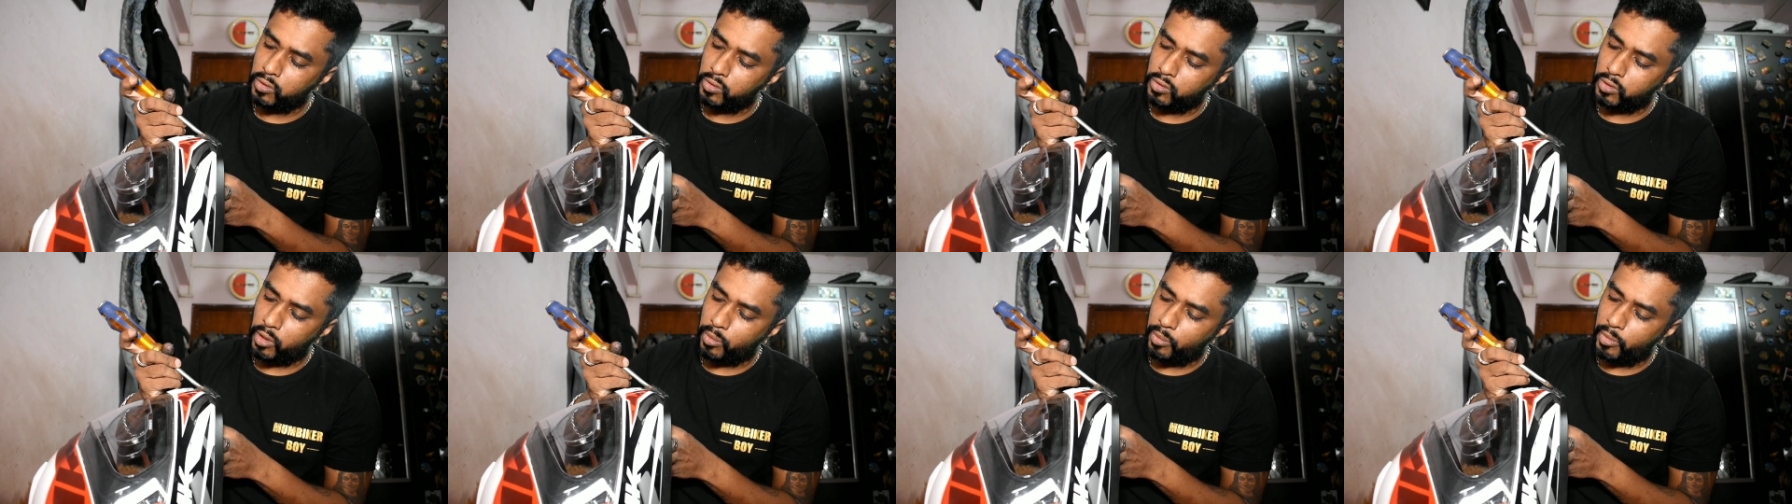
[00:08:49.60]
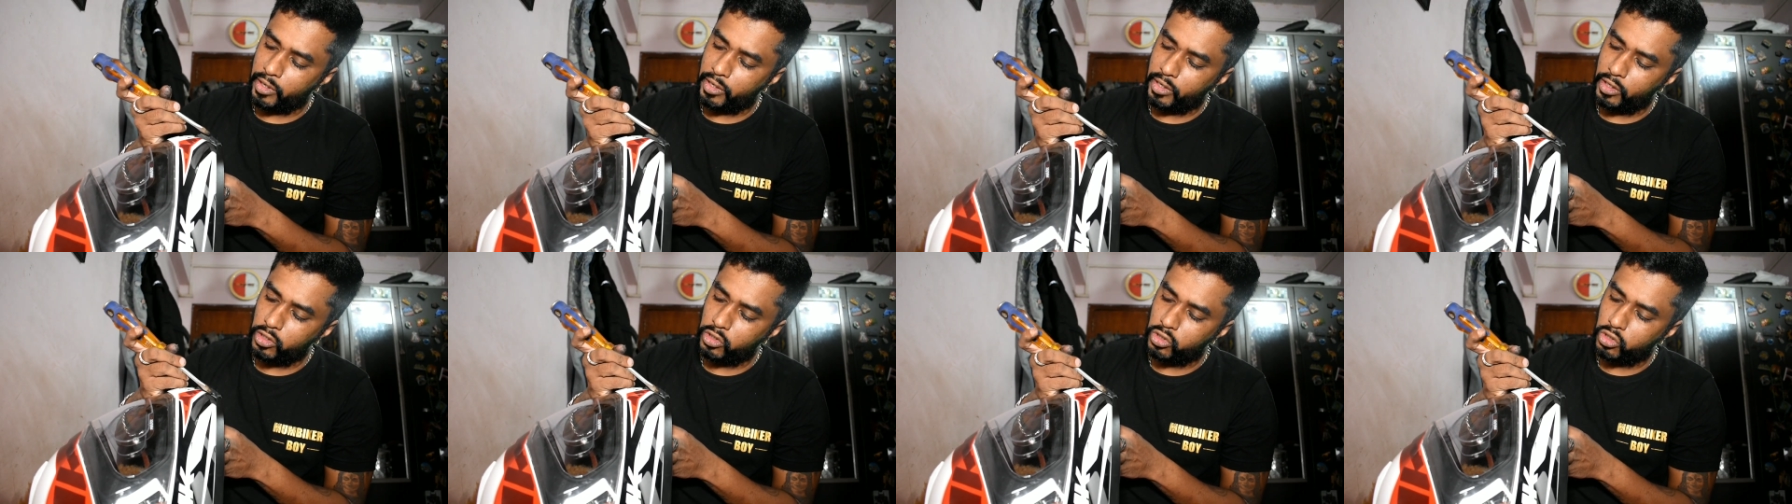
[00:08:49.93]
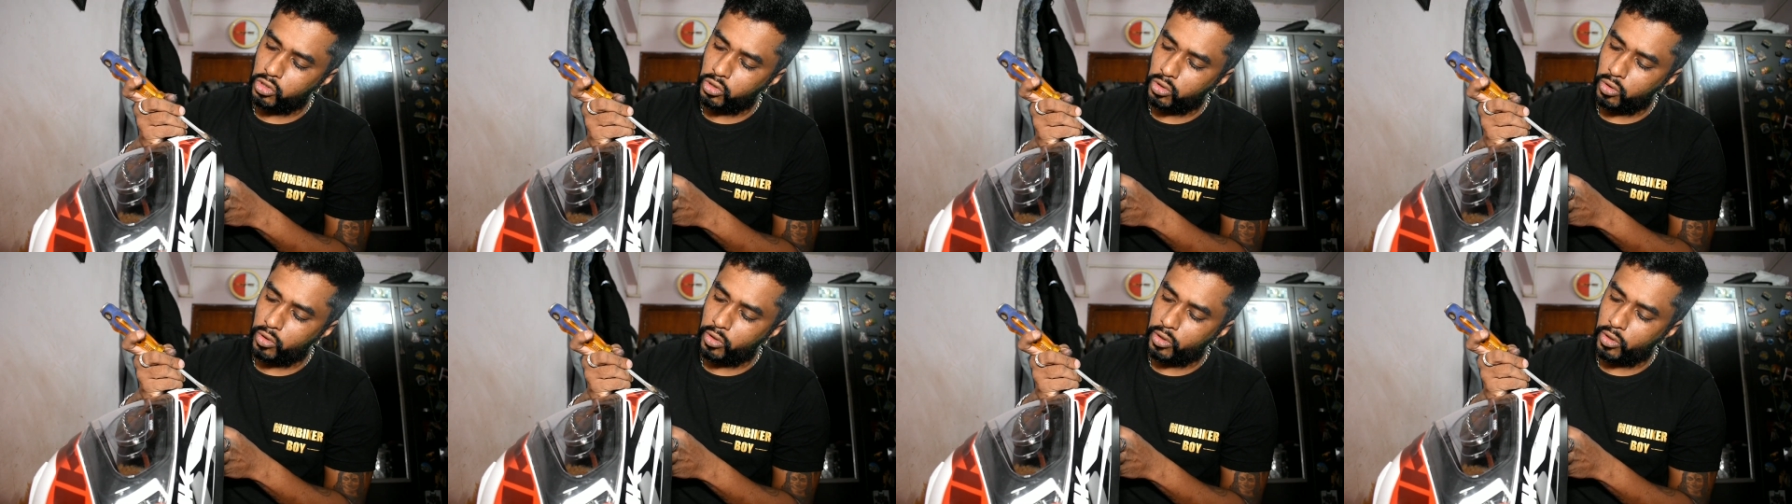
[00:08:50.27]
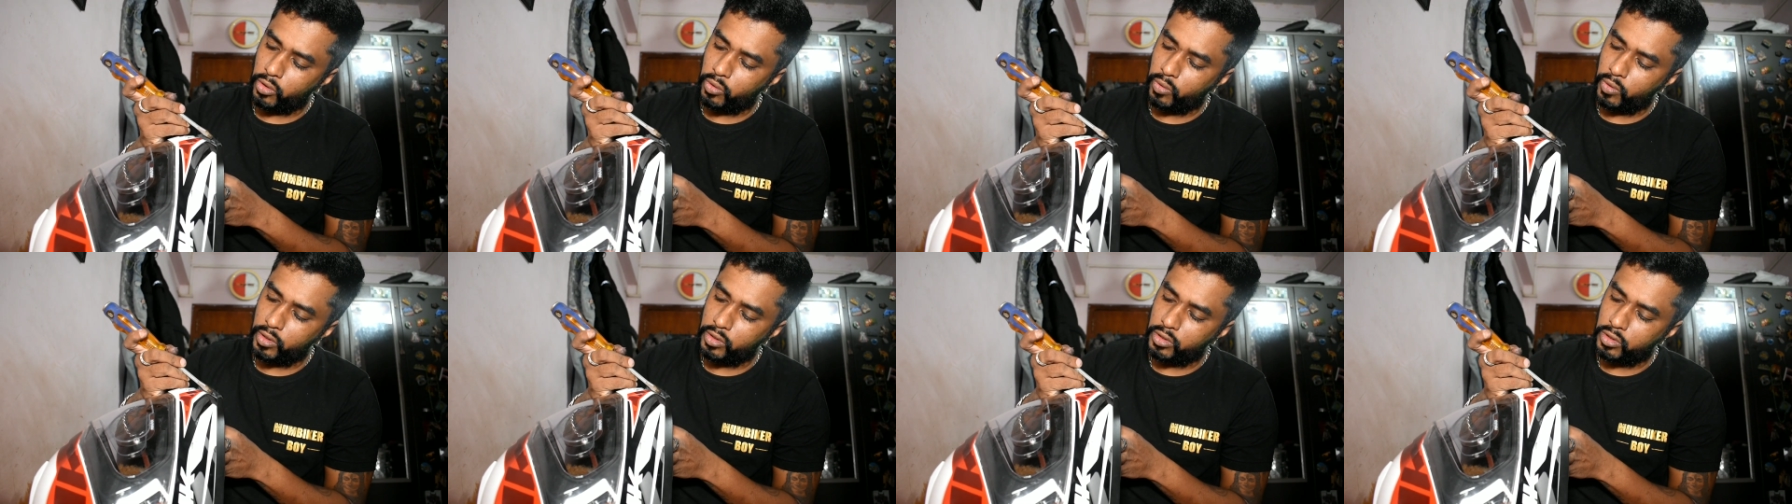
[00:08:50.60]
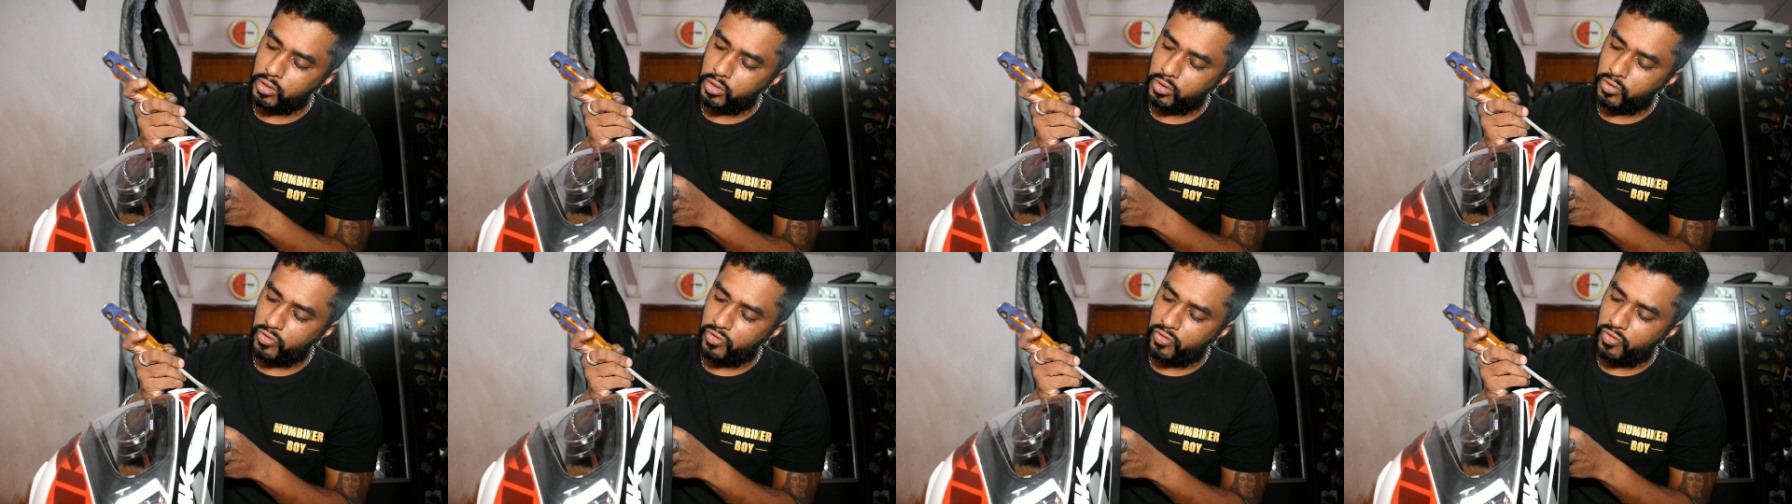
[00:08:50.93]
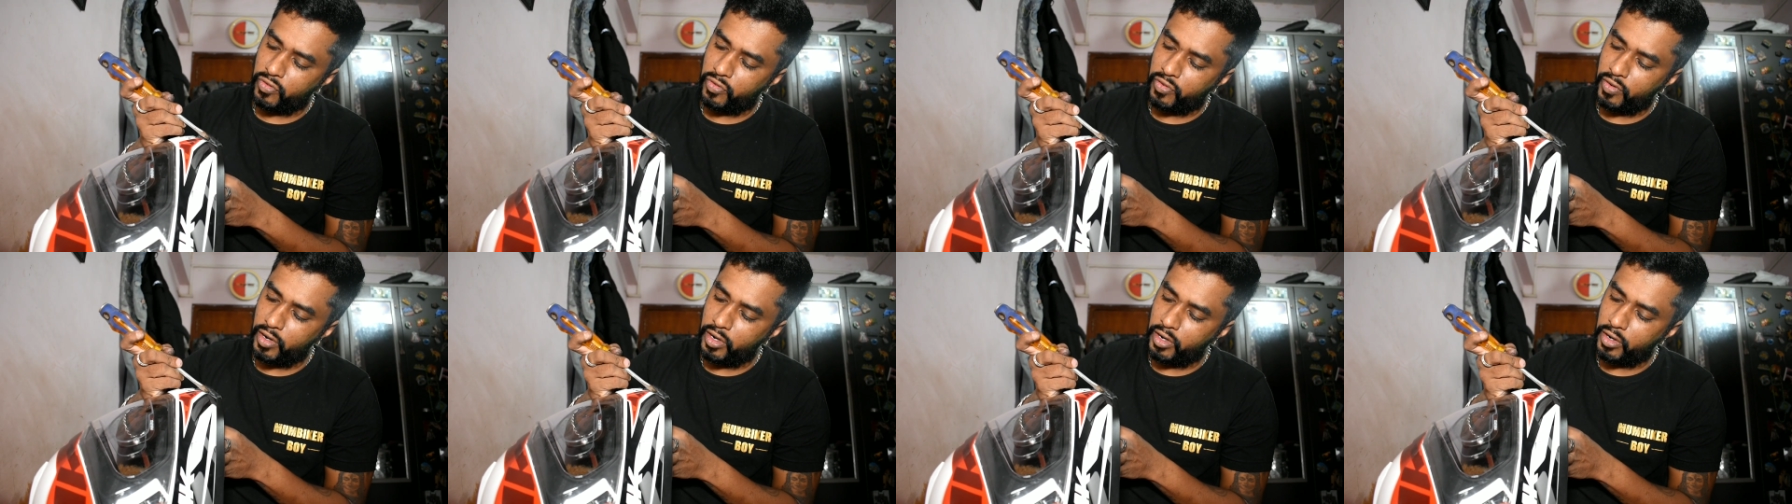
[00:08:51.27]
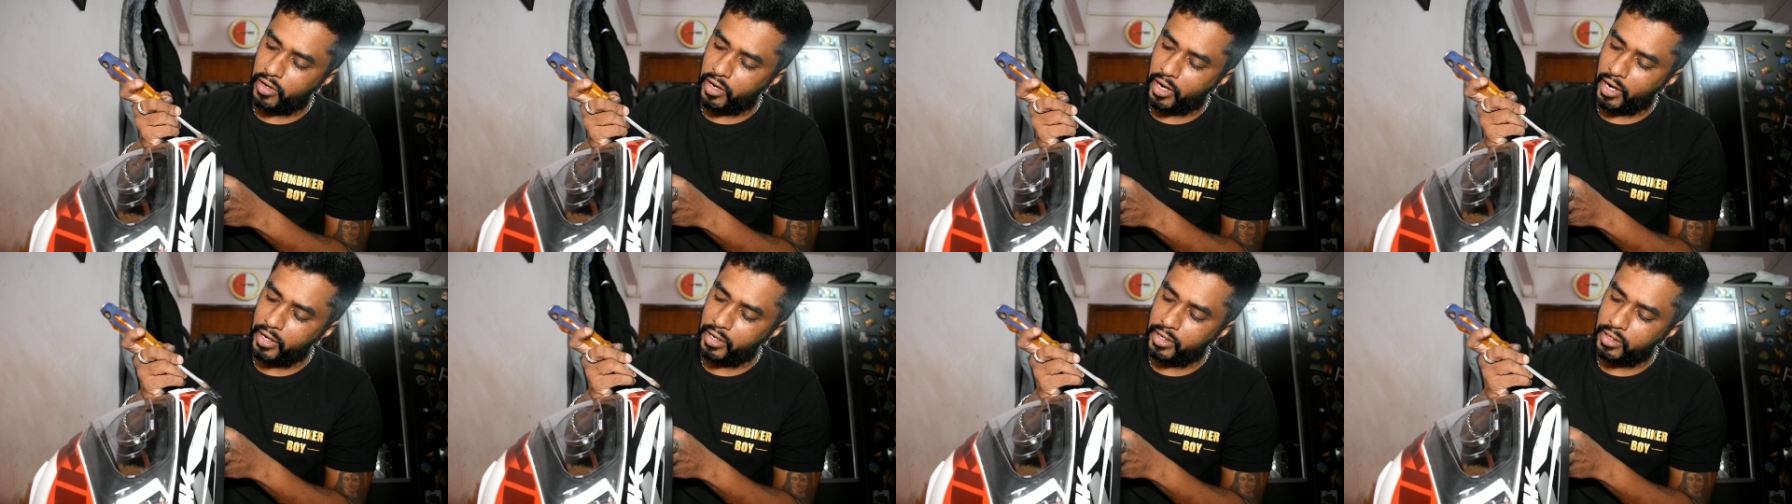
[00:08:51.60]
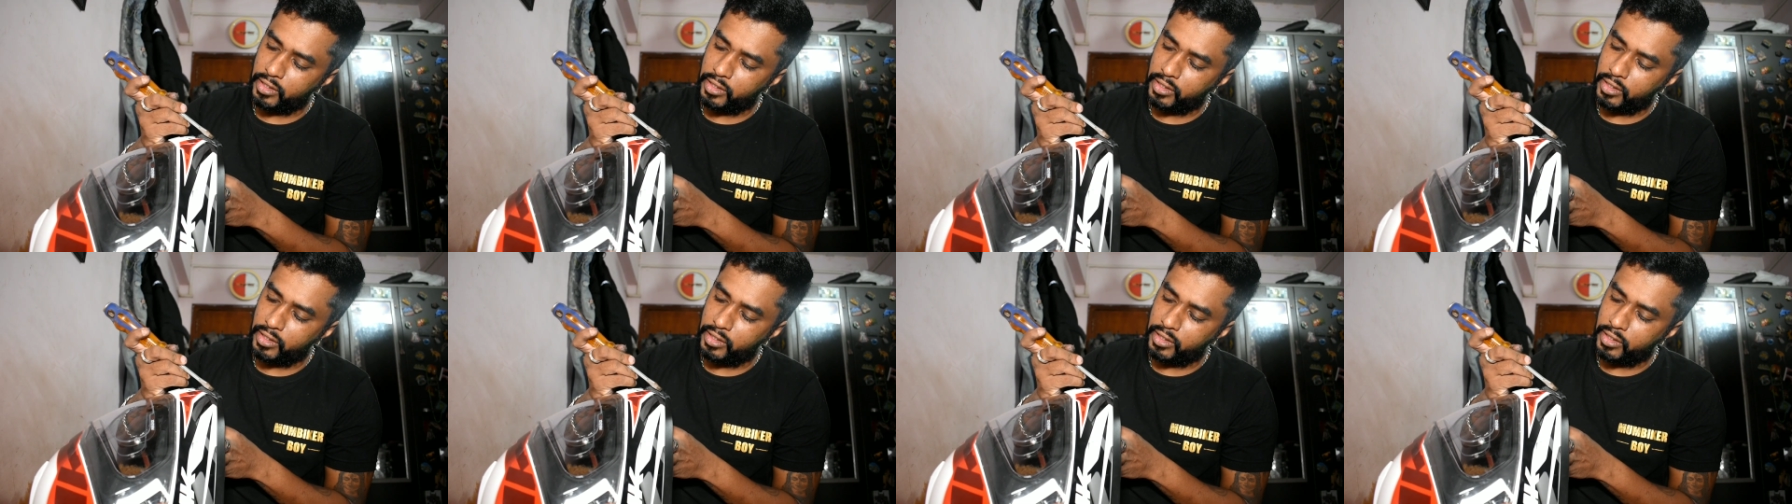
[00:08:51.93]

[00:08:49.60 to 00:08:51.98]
So I'm making sure it's filled right